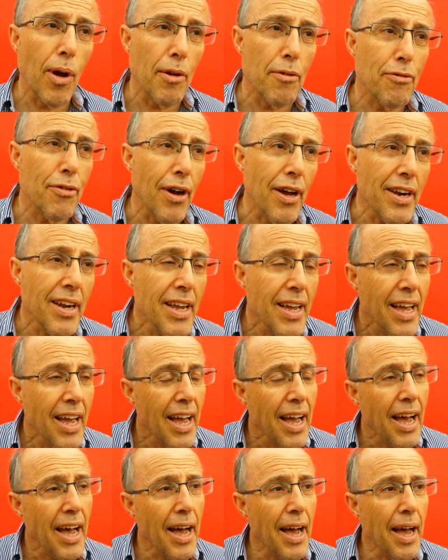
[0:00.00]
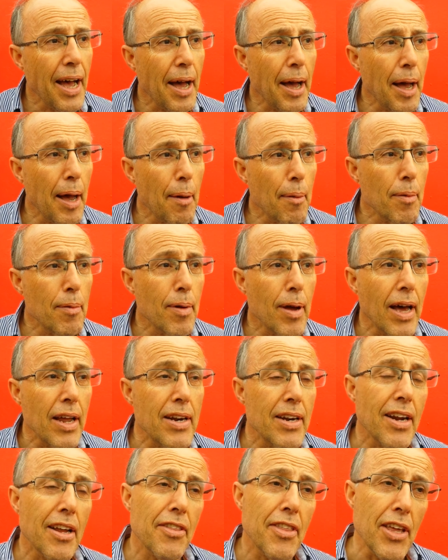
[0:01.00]
fun.
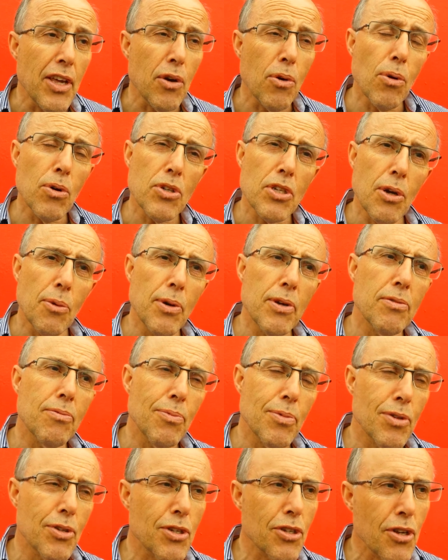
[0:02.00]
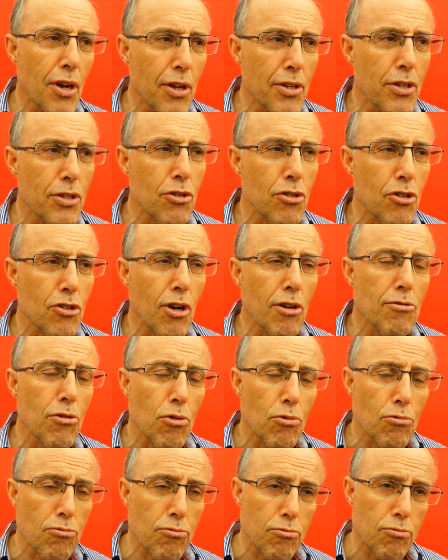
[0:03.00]
And I think also we decided to try
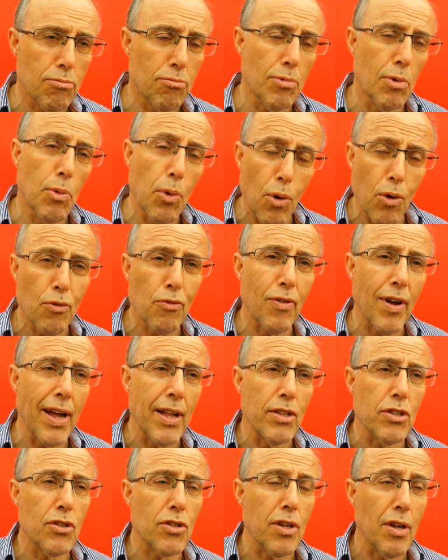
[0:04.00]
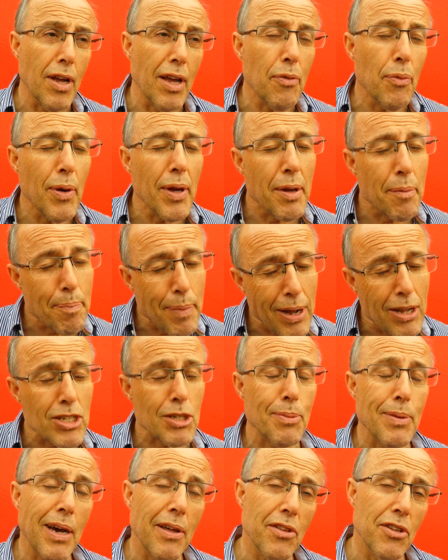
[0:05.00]
and reward fans if we can
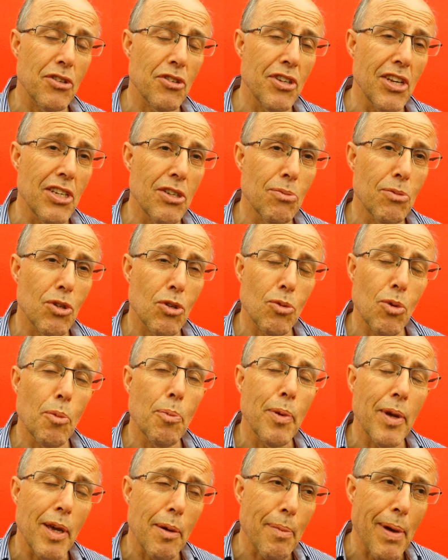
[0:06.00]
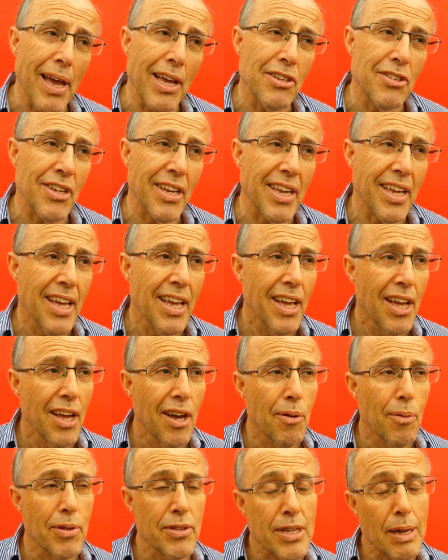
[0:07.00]
bounce back this season, which would be amazing,
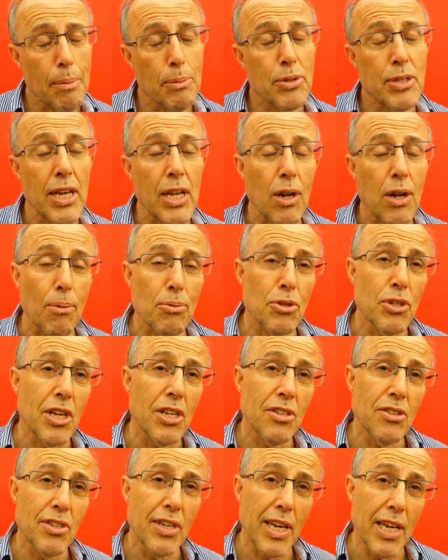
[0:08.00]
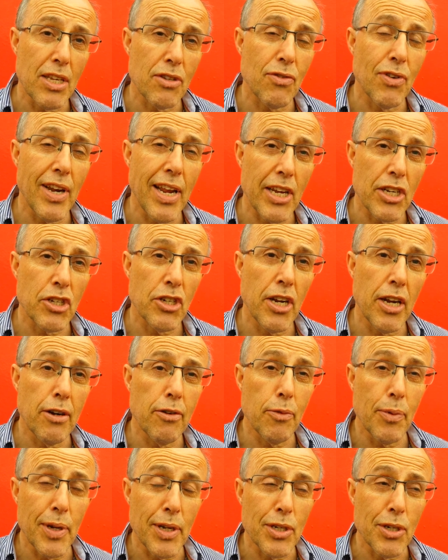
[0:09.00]
with 10% off season tickets for next
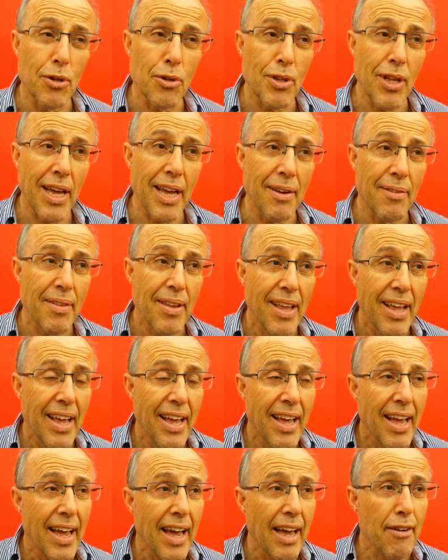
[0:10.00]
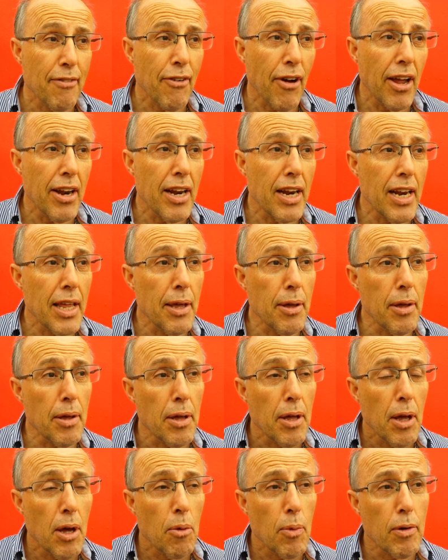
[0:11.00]
year if we can do that. And finally,
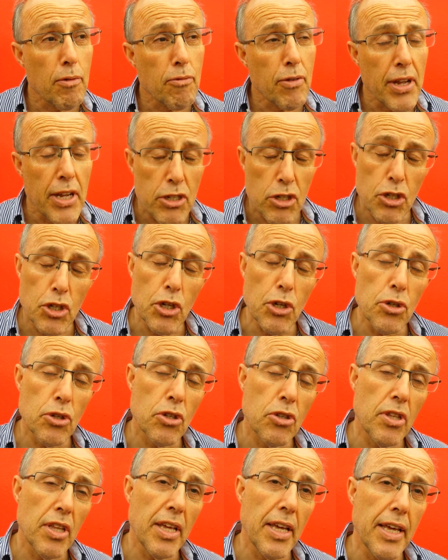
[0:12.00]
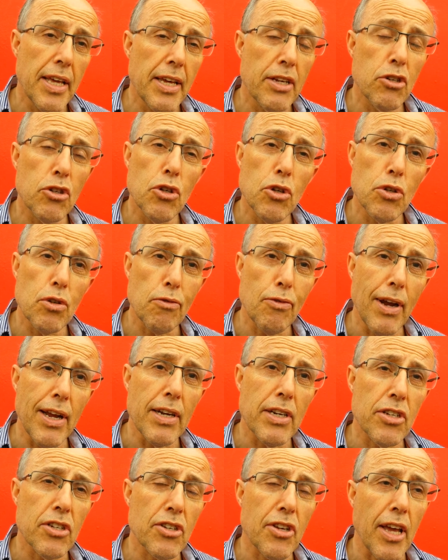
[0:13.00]
we've reintroduced the introduce a
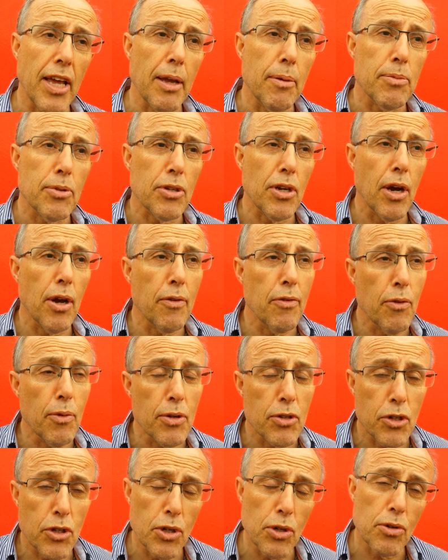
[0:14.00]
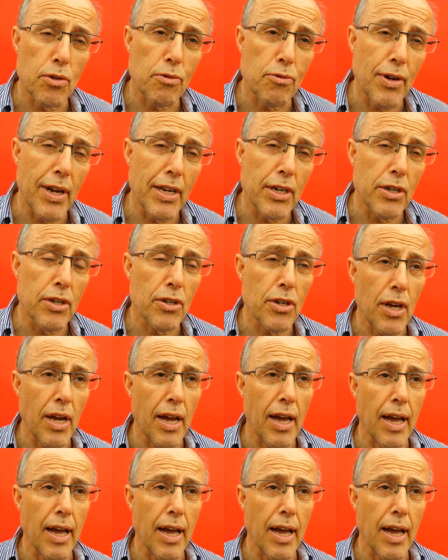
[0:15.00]
friend scheme. So if you introduce a friend